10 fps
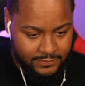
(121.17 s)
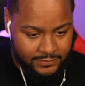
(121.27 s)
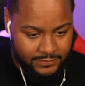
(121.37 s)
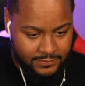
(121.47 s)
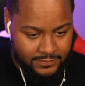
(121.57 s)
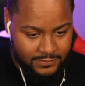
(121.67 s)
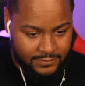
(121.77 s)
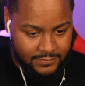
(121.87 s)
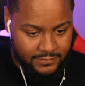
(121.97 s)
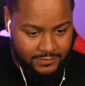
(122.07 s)

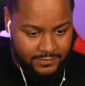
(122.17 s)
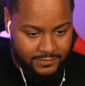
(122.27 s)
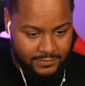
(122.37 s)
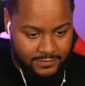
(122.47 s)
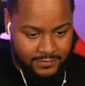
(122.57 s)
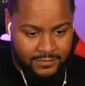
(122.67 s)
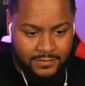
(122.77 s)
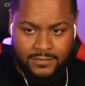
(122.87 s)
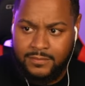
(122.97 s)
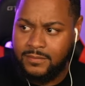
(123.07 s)

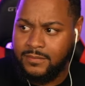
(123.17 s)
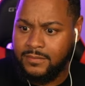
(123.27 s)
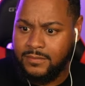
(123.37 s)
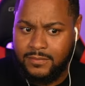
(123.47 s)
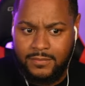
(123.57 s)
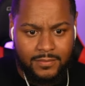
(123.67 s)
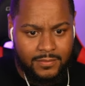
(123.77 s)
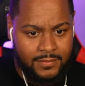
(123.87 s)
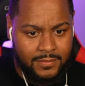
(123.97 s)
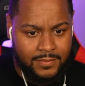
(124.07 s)

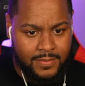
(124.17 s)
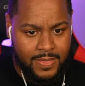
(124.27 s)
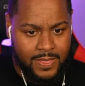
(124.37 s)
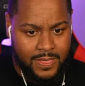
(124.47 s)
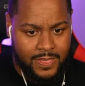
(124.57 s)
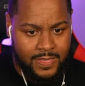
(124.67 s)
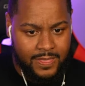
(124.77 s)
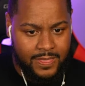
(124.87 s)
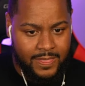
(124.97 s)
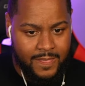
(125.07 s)

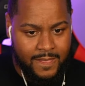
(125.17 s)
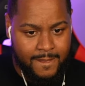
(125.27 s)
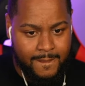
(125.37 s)
This person isn't speaking.